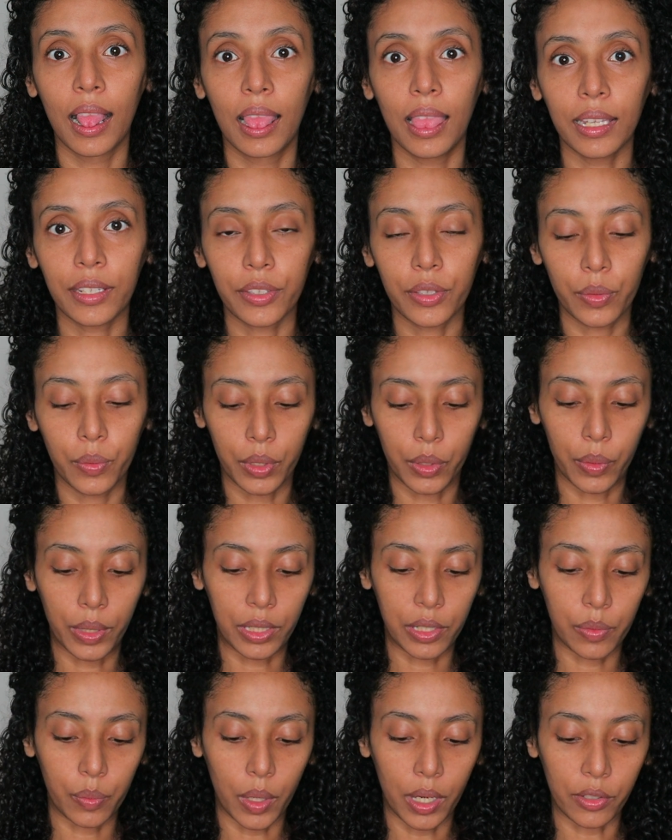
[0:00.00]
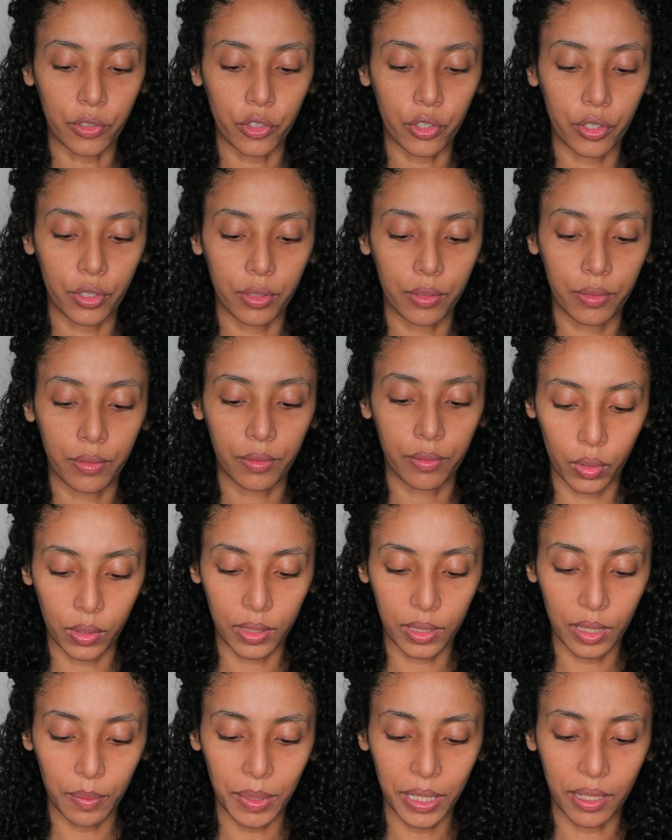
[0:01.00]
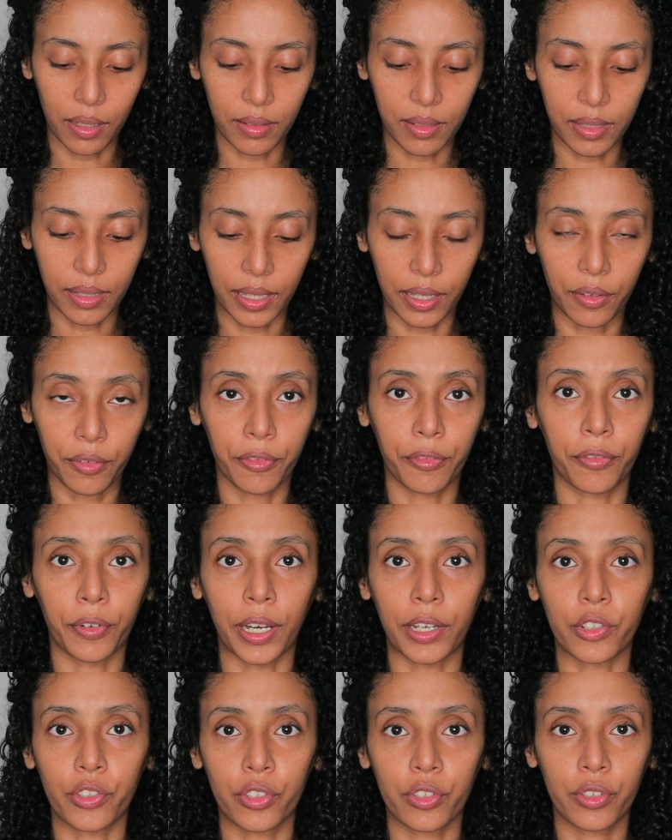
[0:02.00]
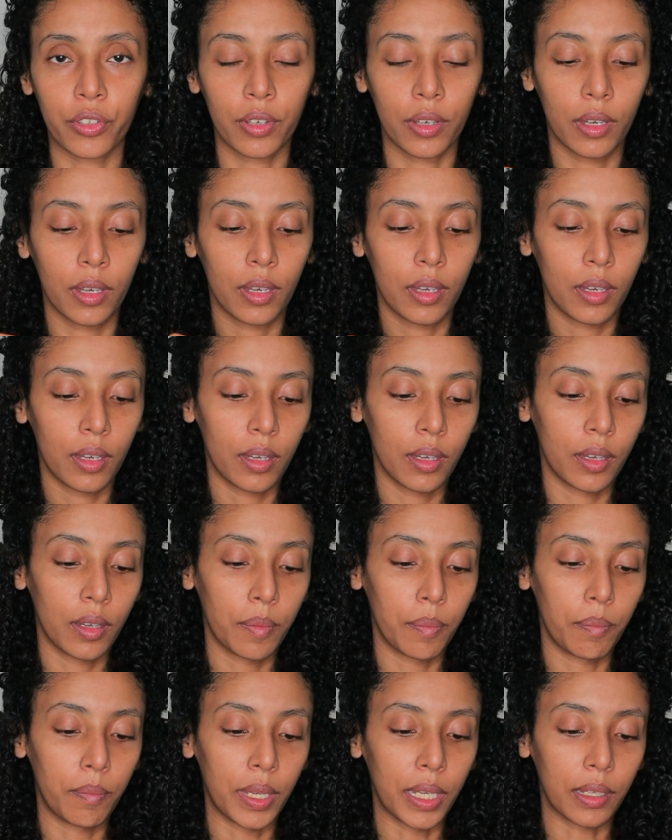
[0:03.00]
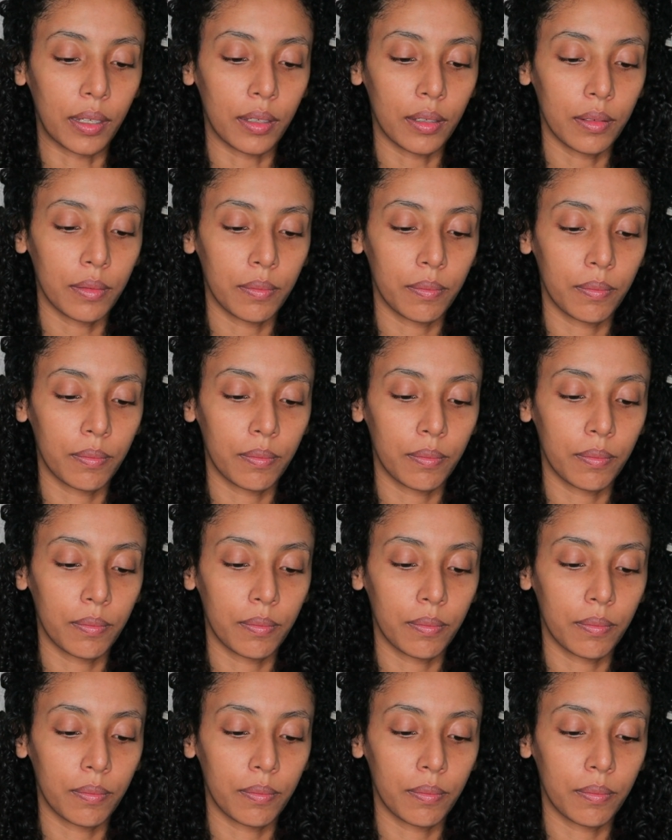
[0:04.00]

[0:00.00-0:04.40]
Let's do a quick swatch. Does anybody else like fresh makeup?